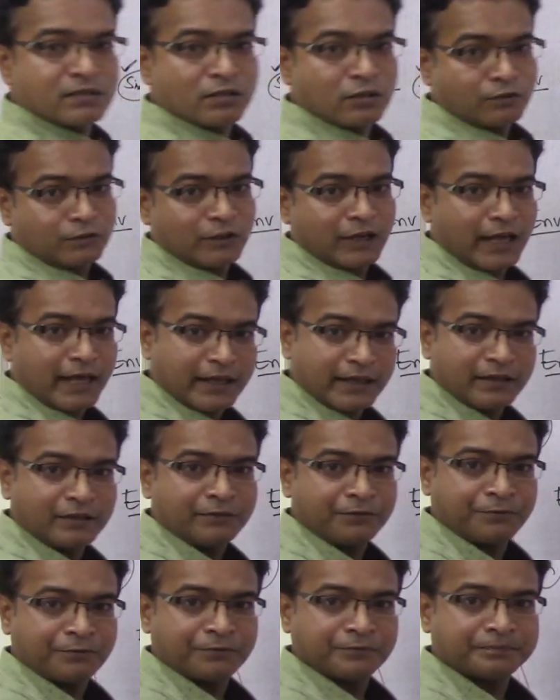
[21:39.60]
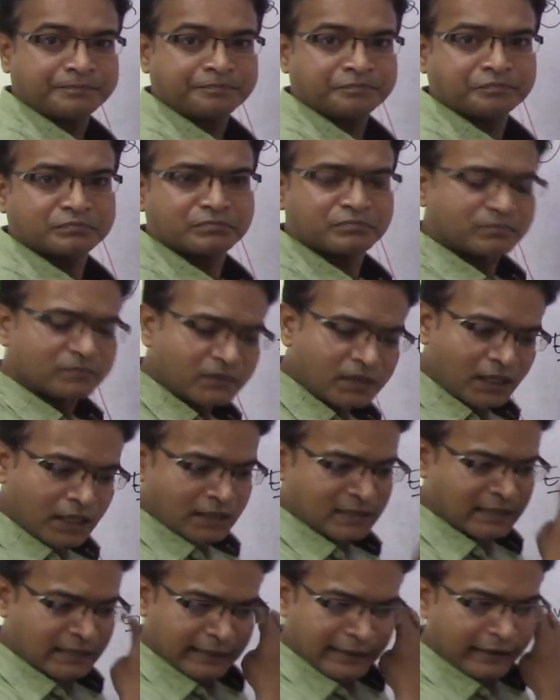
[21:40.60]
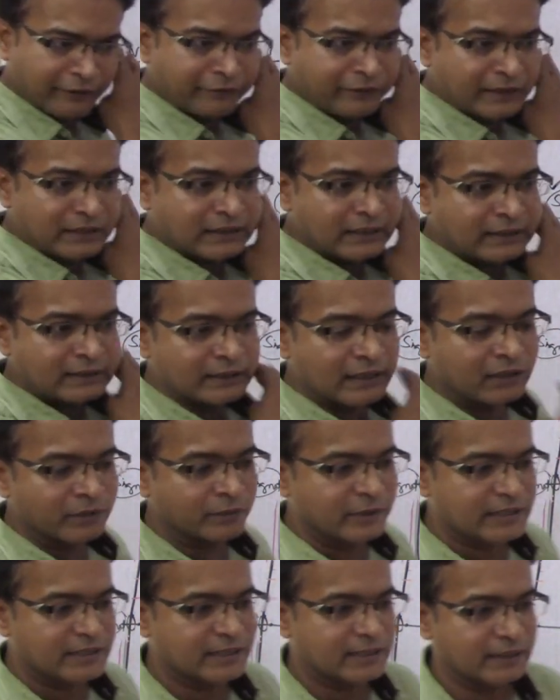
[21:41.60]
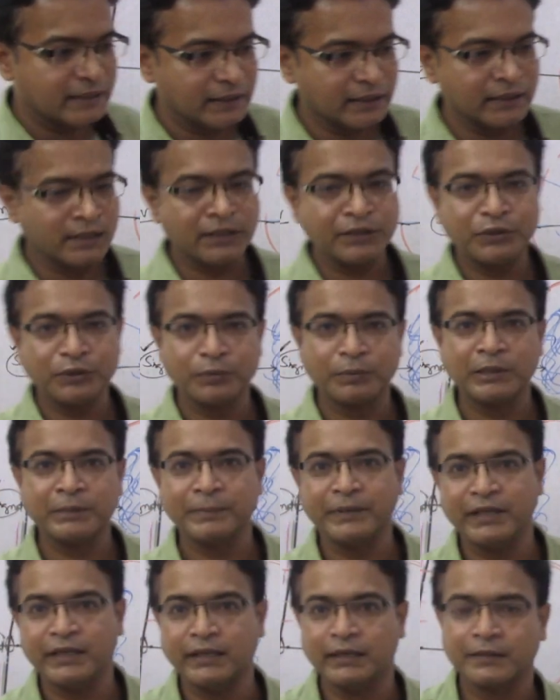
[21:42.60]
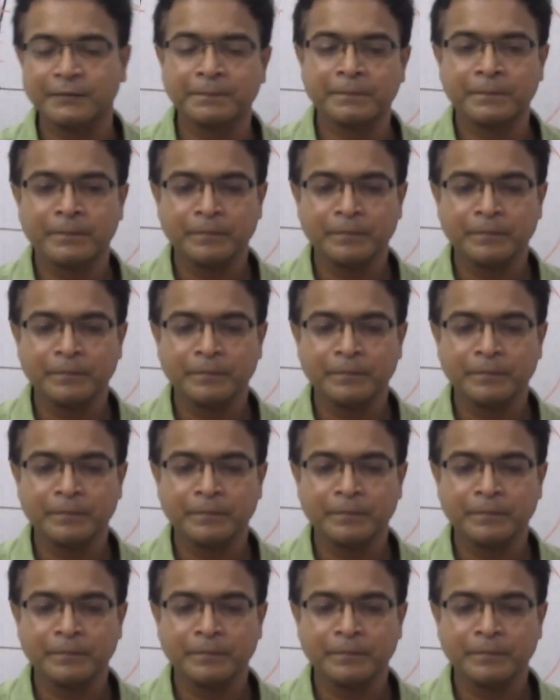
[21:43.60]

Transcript: of life, see, everything that we see in a human being,